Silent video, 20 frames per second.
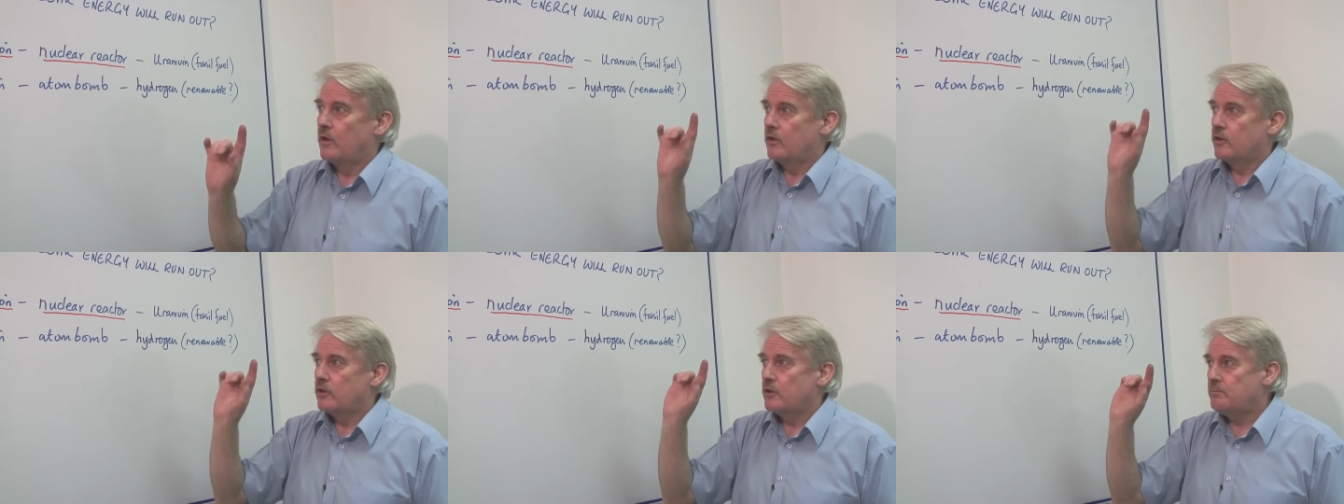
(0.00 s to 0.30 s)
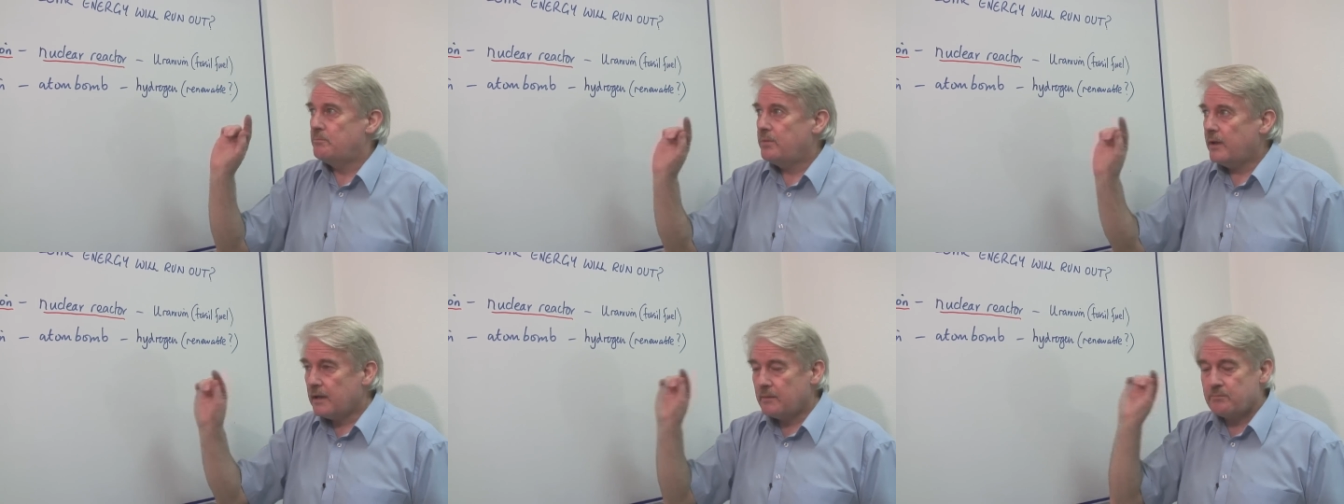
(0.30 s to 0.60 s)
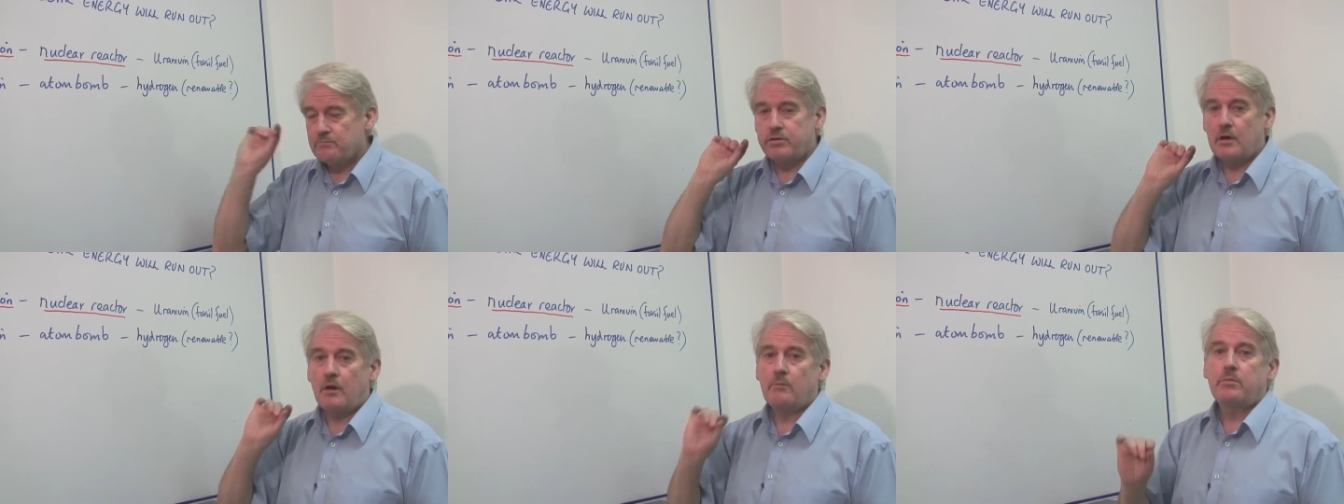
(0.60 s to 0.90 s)
The
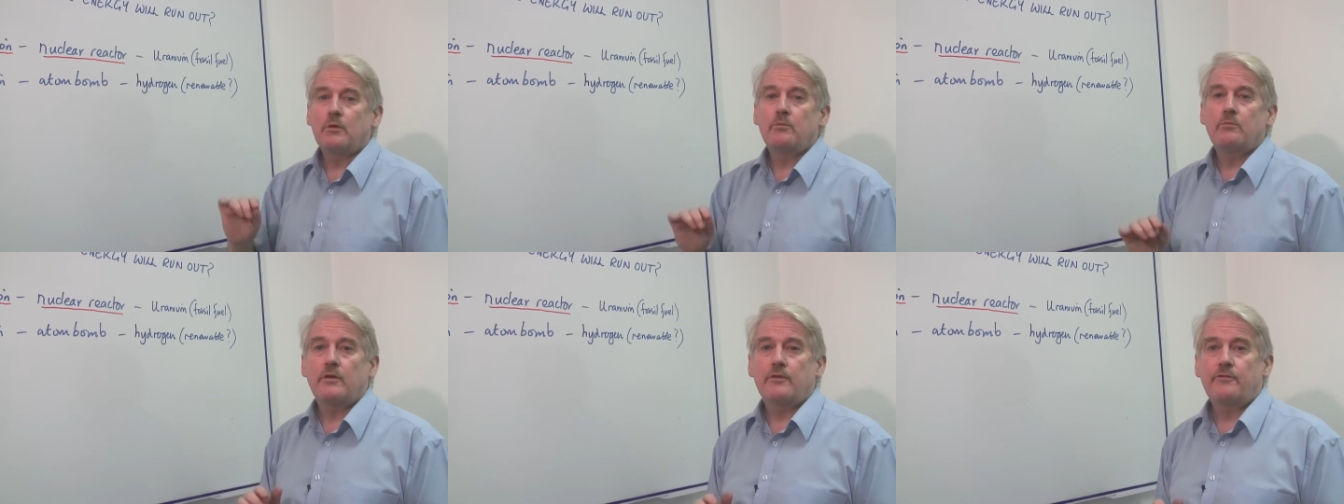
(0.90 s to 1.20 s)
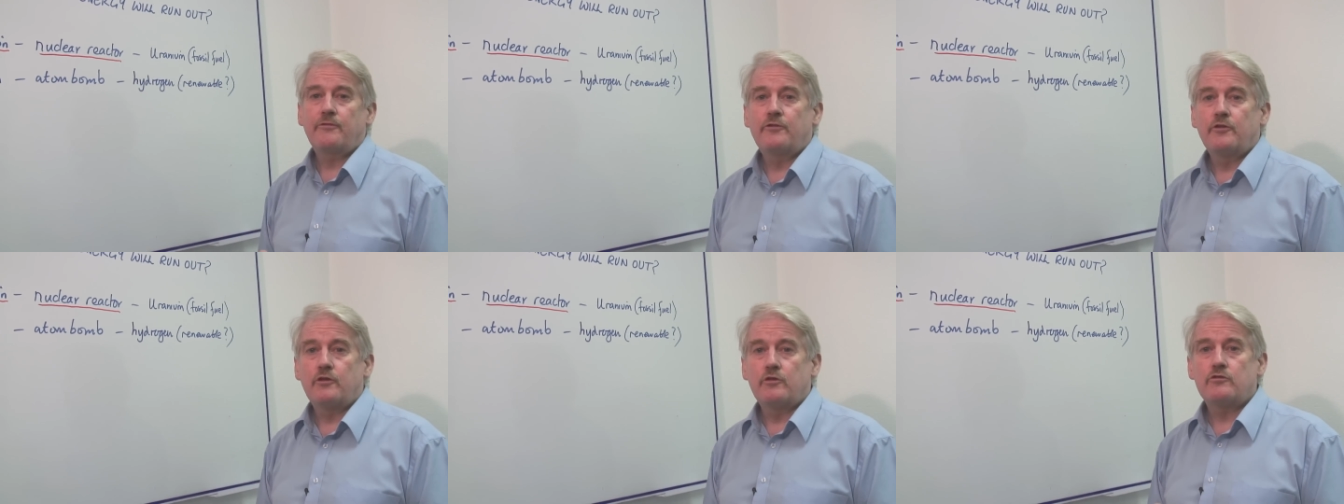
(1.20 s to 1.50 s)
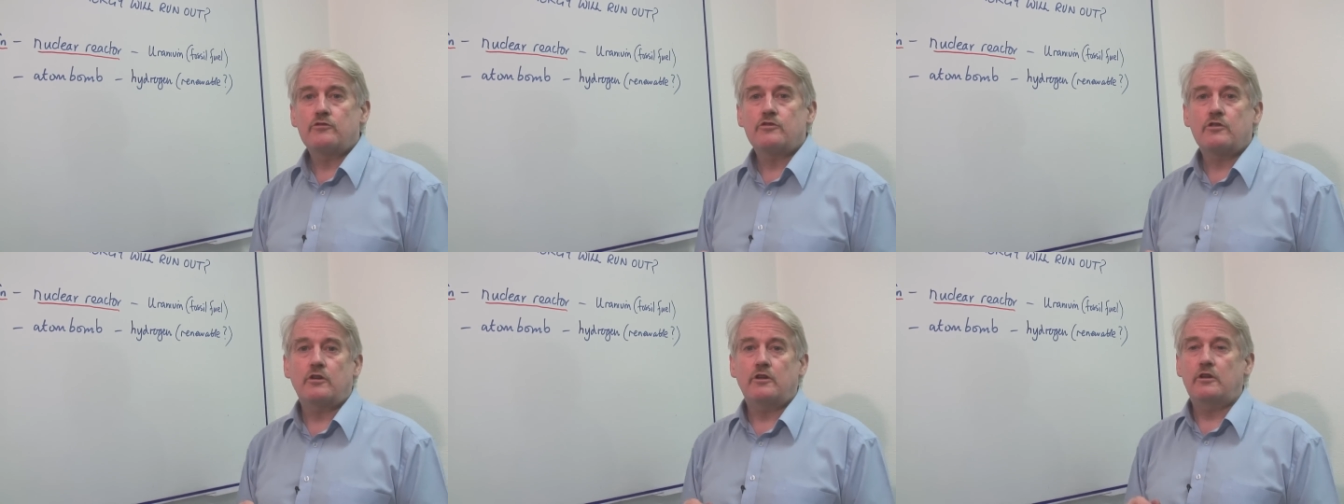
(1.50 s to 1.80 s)
big problem with
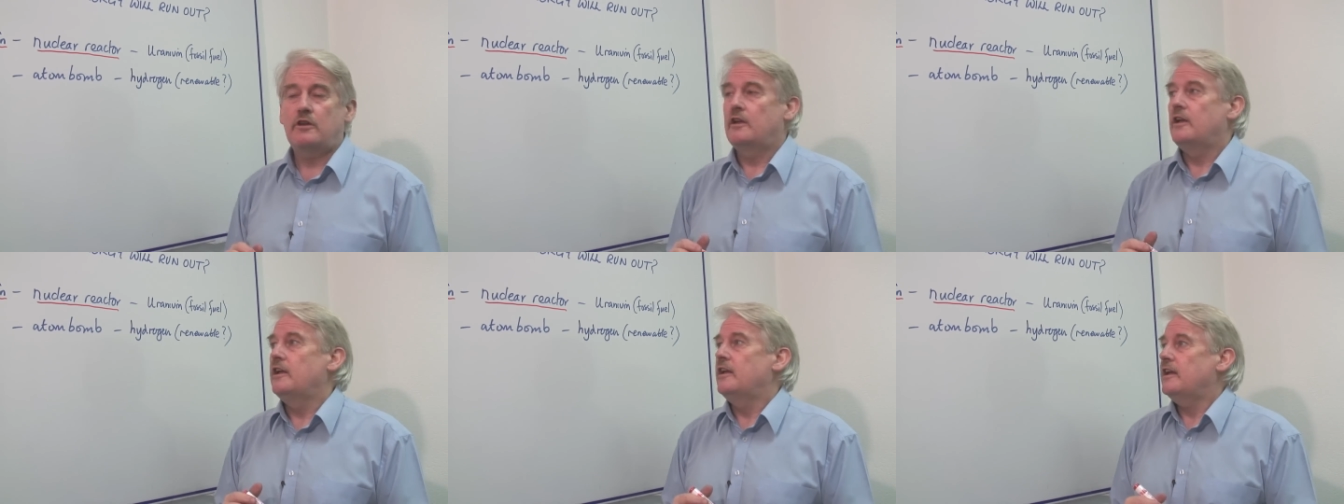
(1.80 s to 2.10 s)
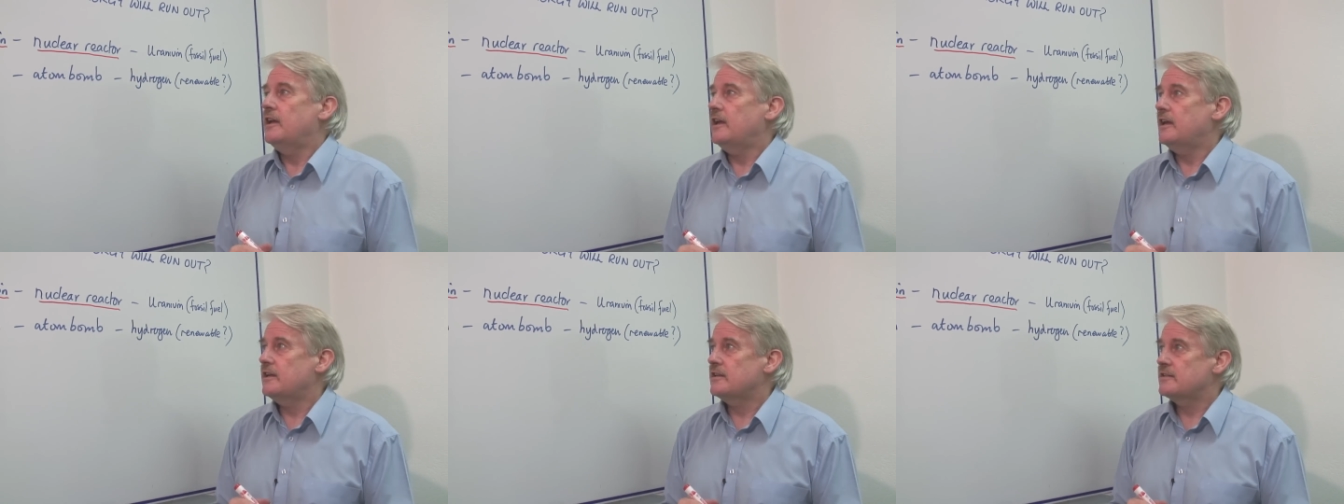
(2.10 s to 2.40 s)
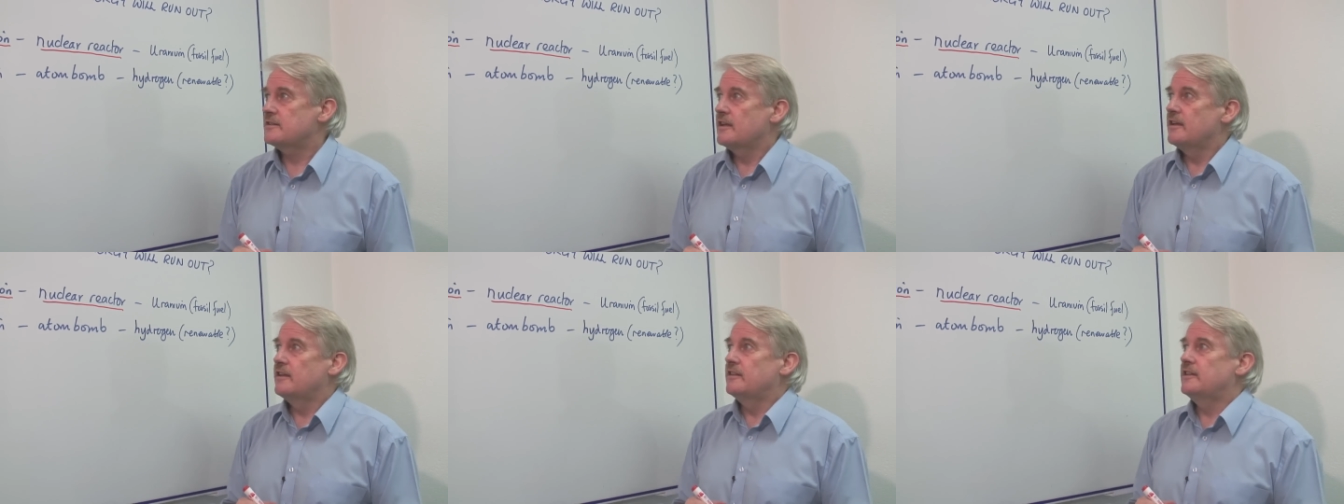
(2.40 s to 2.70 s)
fusion
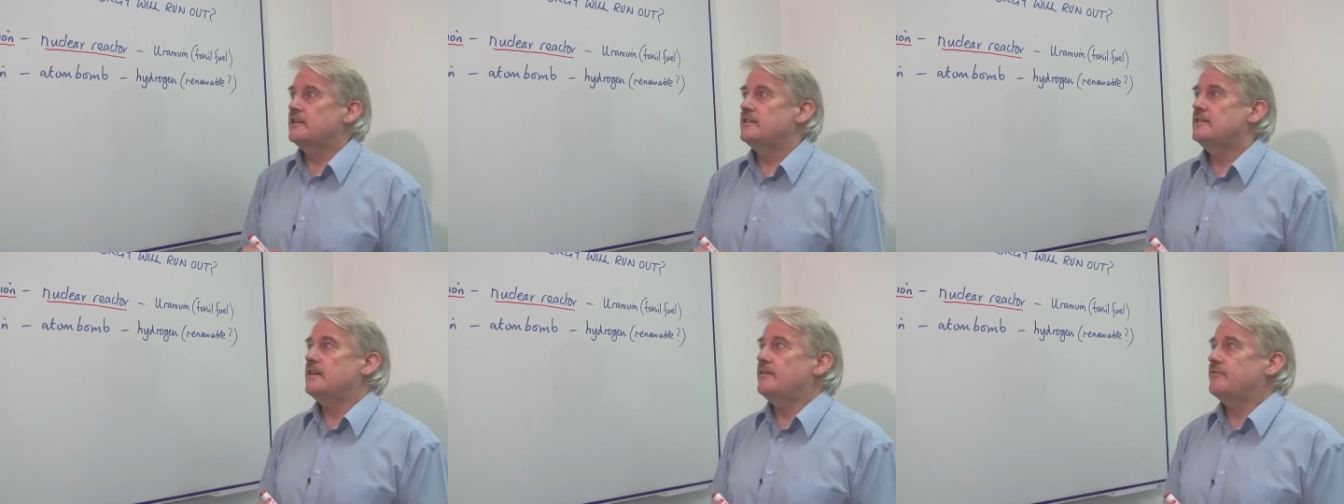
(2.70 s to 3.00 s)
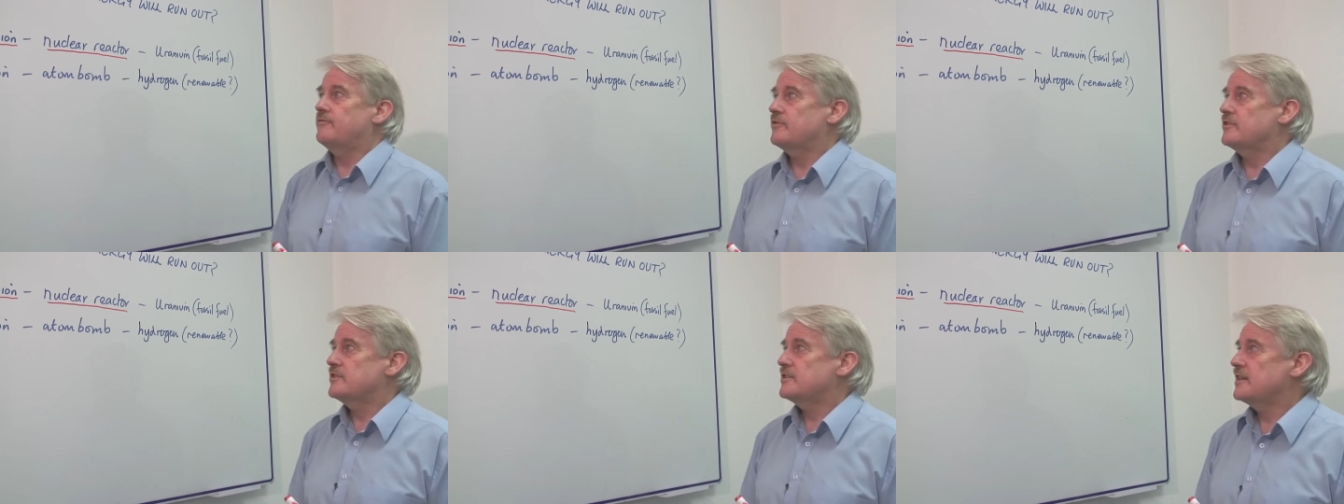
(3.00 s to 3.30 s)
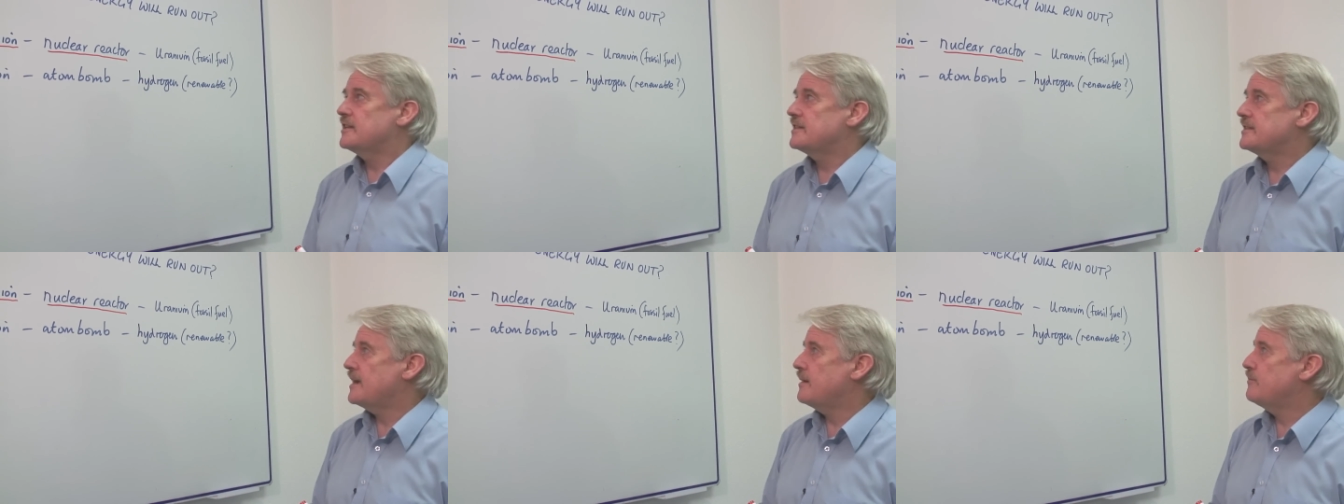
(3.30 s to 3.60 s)
is the difference
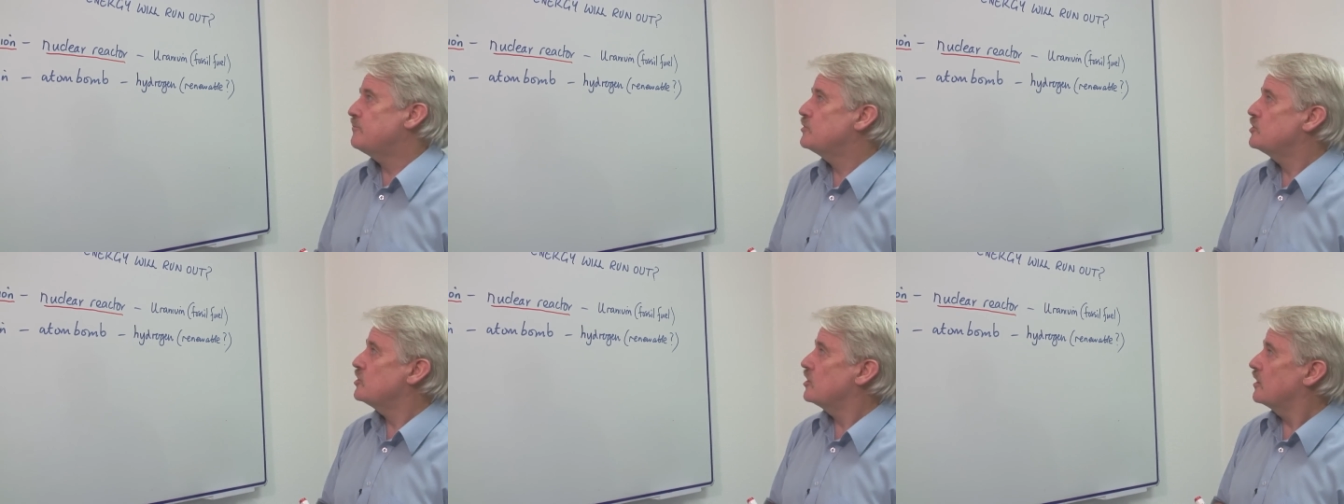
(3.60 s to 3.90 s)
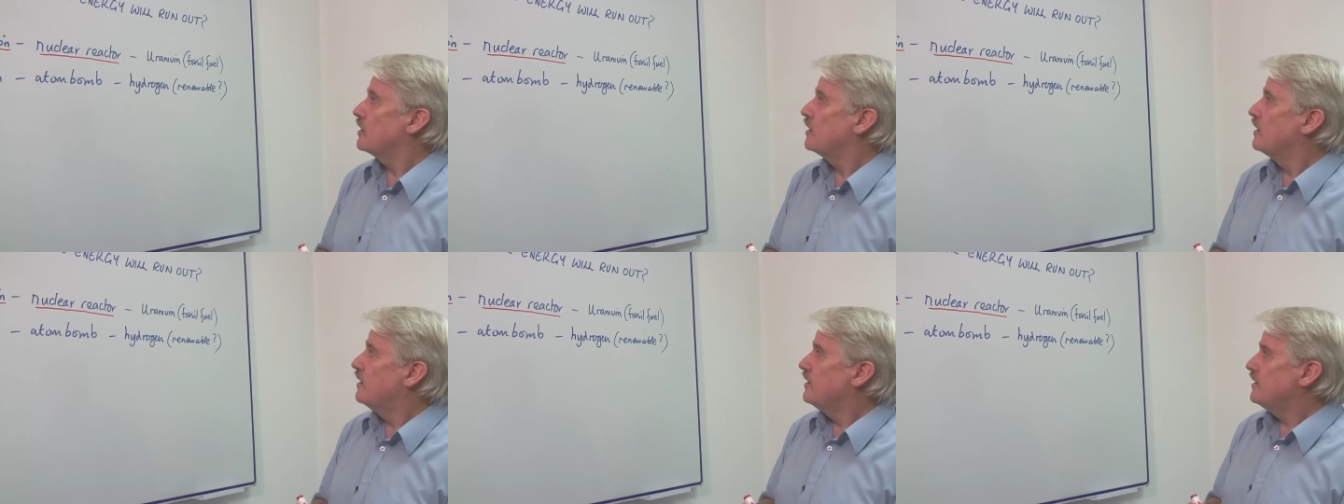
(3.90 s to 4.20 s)
in temperature.